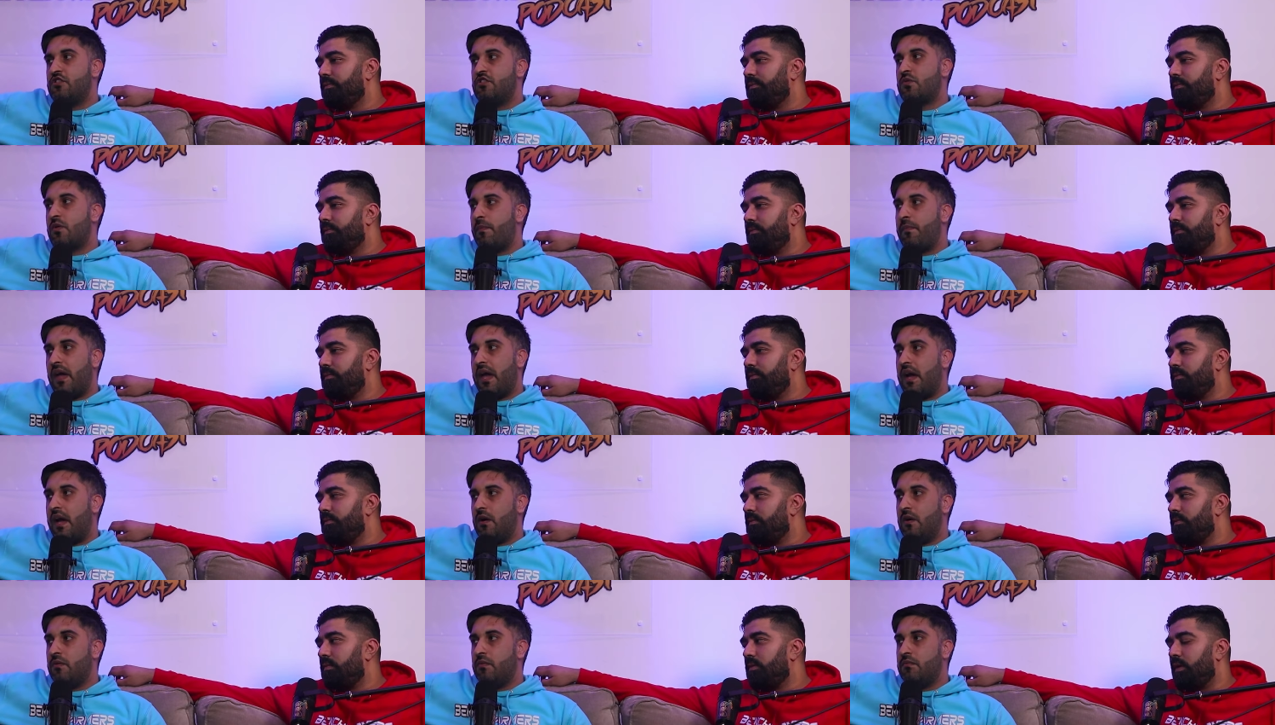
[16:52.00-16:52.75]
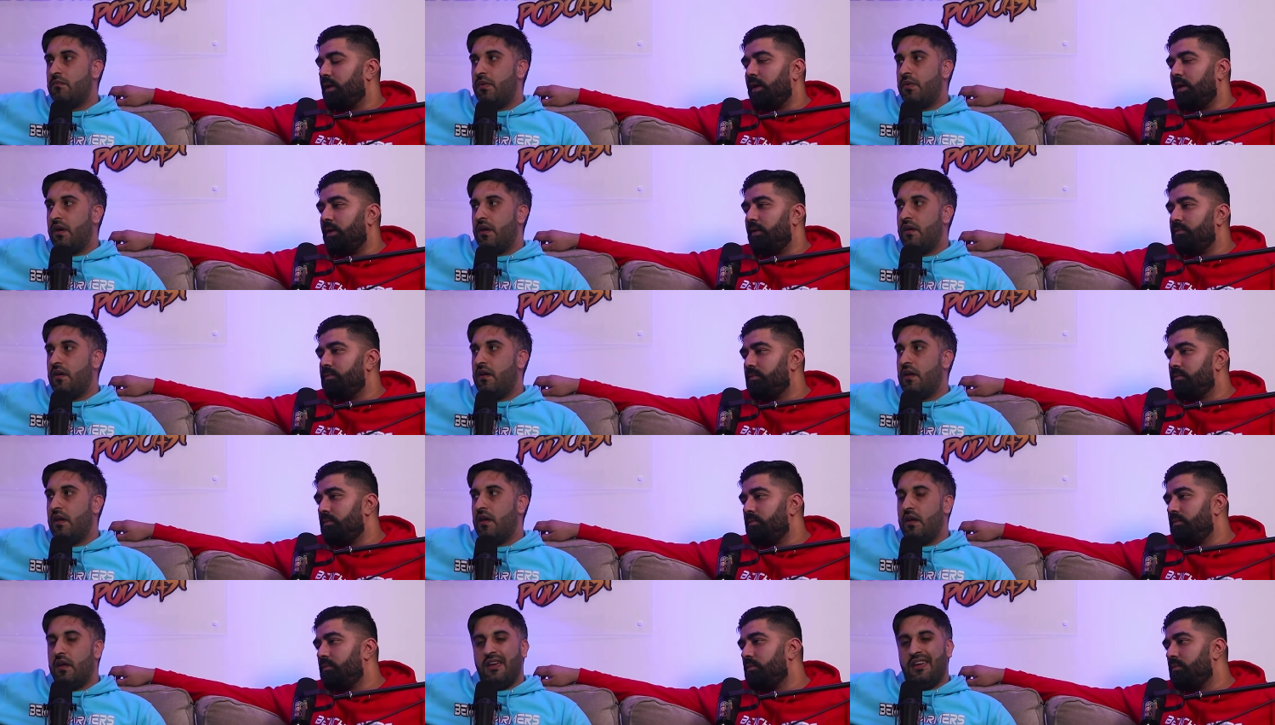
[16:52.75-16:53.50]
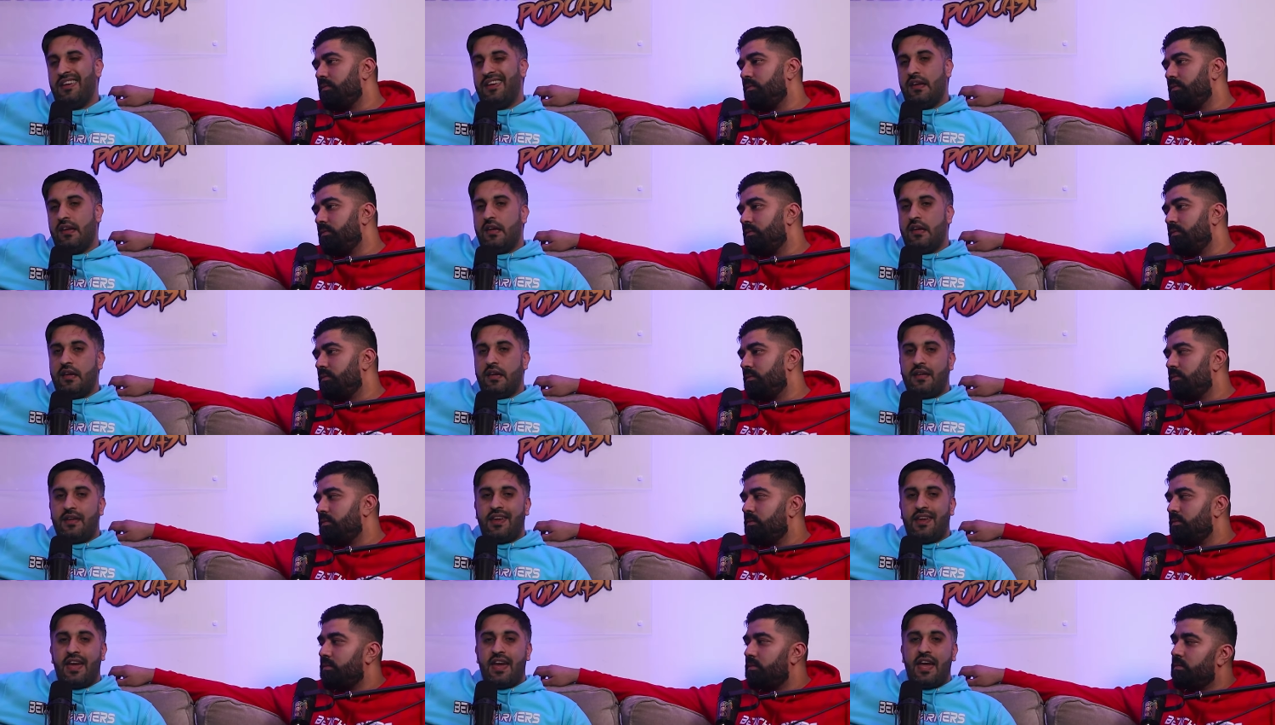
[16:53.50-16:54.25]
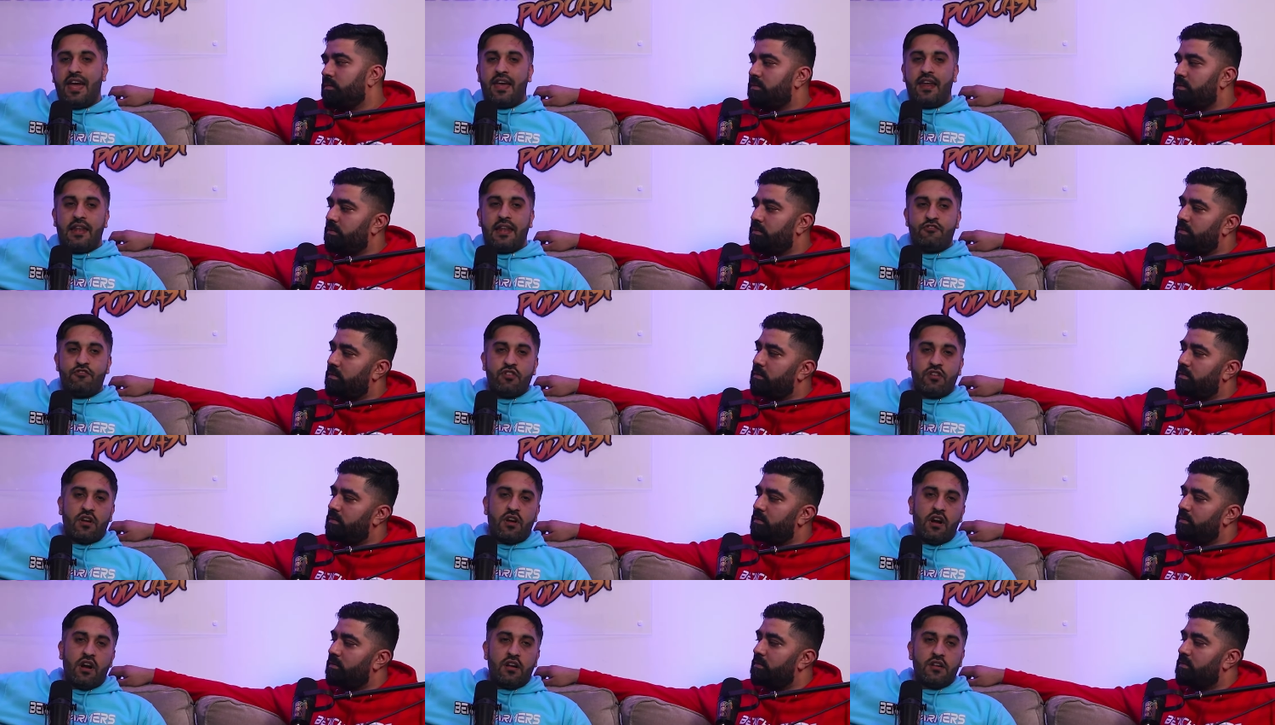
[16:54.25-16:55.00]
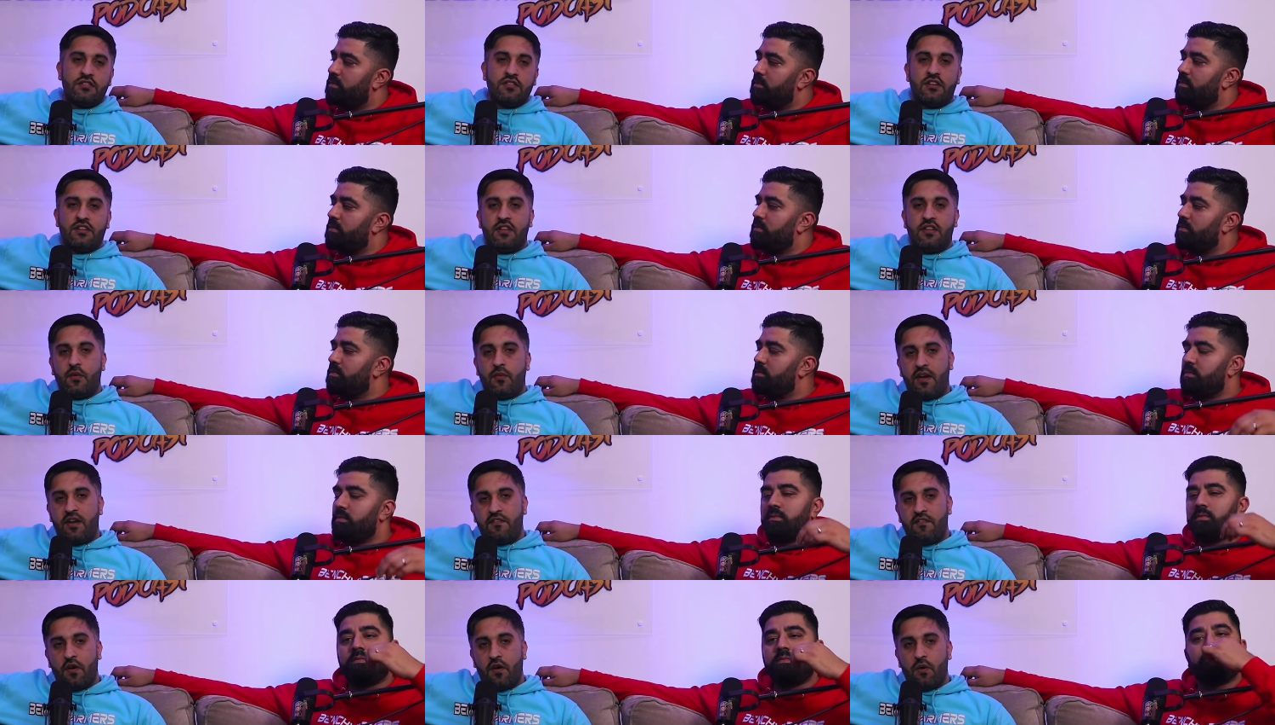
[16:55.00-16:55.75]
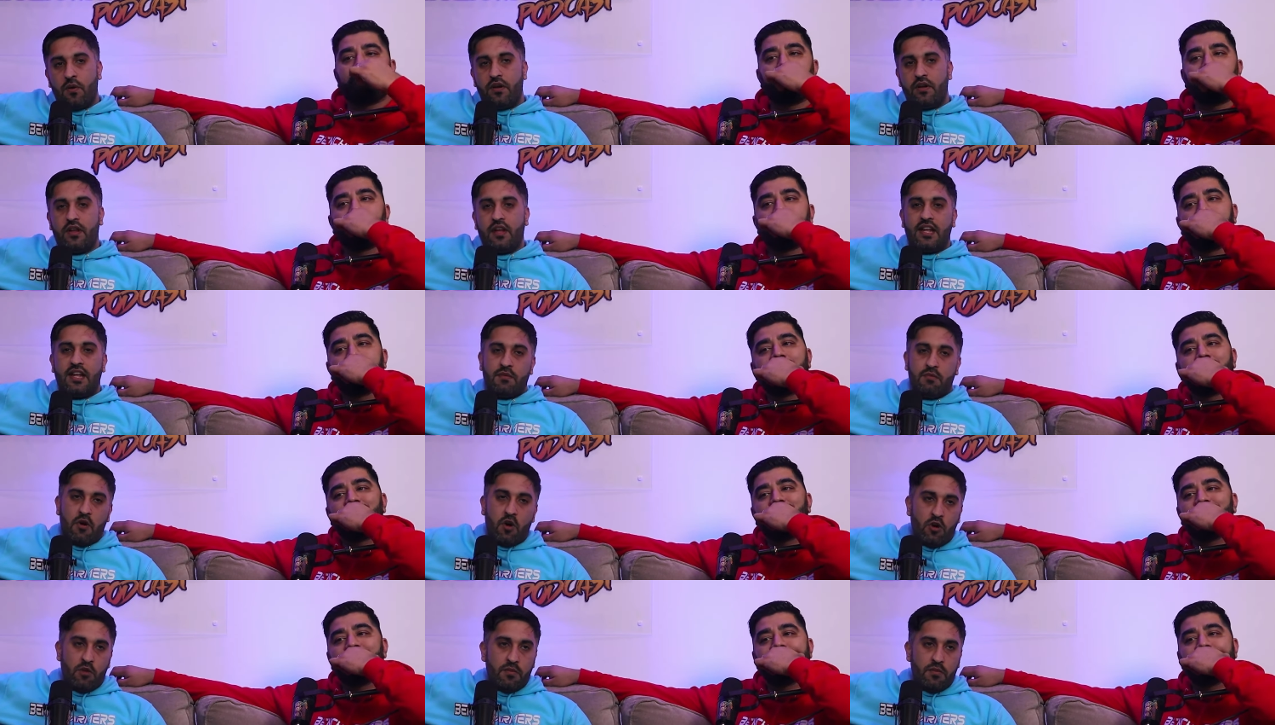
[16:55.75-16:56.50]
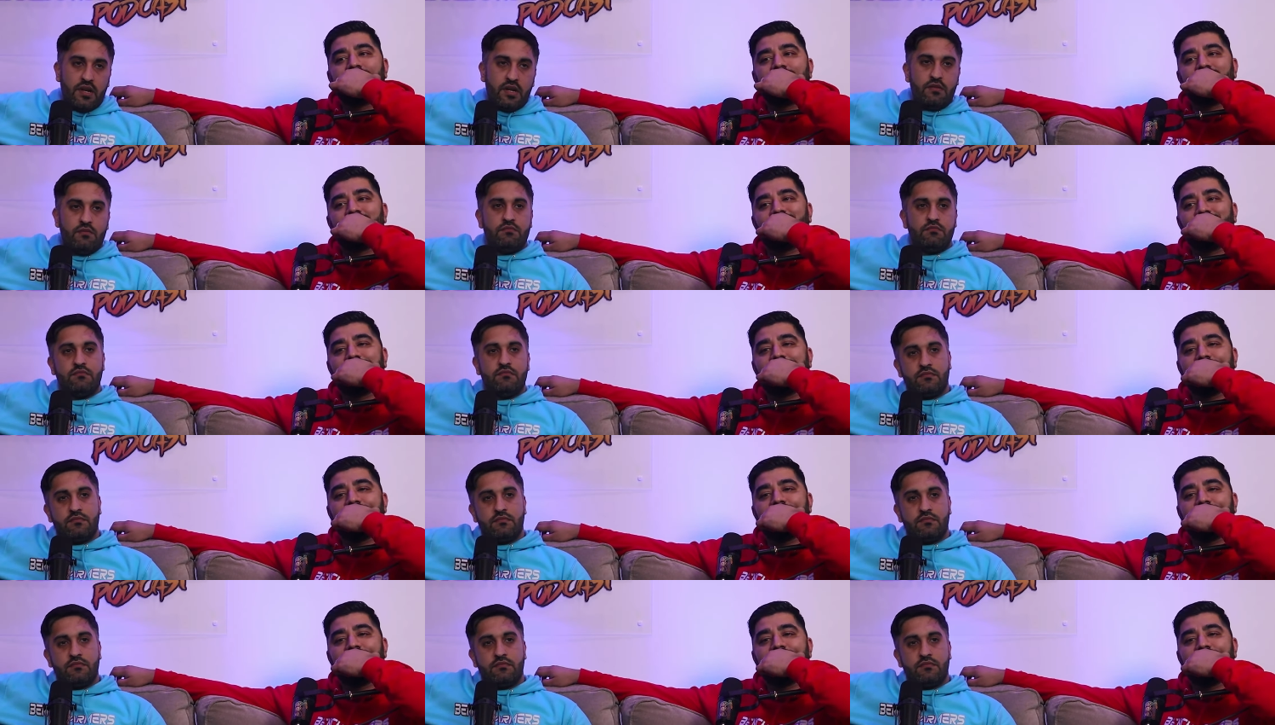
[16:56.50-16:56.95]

Speaker 1: just swap it out. But yeah, electric cars are the way forward at the moment.